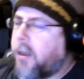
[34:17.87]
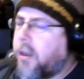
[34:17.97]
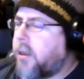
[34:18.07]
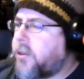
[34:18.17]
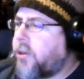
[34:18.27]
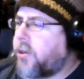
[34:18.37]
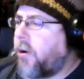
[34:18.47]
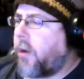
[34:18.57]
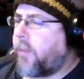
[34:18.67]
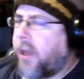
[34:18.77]
So
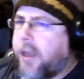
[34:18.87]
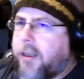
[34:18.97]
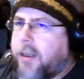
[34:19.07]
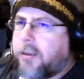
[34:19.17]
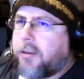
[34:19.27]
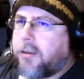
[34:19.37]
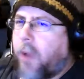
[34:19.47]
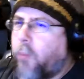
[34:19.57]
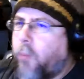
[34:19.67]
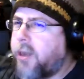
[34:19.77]
I'm like, I
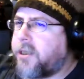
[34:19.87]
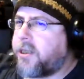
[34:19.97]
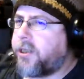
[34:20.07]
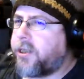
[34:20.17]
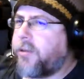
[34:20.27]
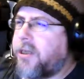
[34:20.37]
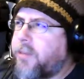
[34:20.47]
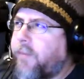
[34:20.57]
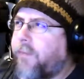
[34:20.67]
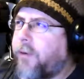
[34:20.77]
want to do this
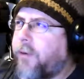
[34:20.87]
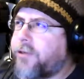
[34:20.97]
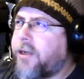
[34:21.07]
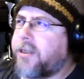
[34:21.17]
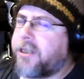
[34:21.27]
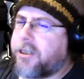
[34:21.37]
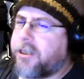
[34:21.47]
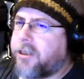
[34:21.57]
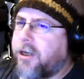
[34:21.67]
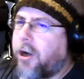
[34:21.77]
before he transitions
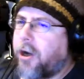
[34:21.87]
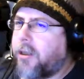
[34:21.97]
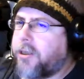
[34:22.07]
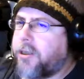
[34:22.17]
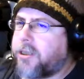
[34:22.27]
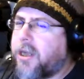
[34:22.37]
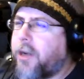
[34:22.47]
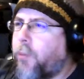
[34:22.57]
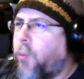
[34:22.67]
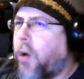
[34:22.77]
to college, is like
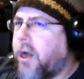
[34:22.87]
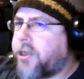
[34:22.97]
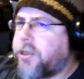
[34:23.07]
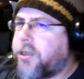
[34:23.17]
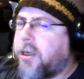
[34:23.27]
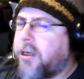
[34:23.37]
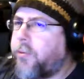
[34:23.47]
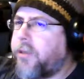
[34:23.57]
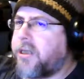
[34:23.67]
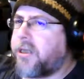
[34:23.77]
watch a couple of
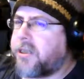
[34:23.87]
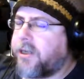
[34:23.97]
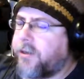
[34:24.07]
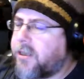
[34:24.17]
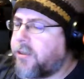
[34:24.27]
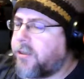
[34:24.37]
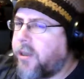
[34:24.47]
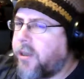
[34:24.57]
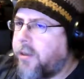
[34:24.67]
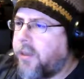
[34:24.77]
these series with
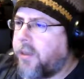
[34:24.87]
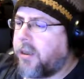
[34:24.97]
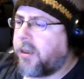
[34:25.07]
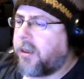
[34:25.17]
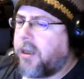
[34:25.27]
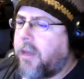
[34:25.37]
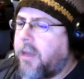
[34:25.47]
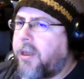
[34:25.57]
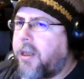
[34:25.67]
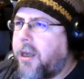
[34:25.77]
him and
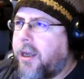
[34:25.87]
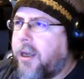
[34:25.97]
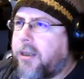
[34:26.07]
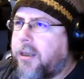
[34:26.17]
be like,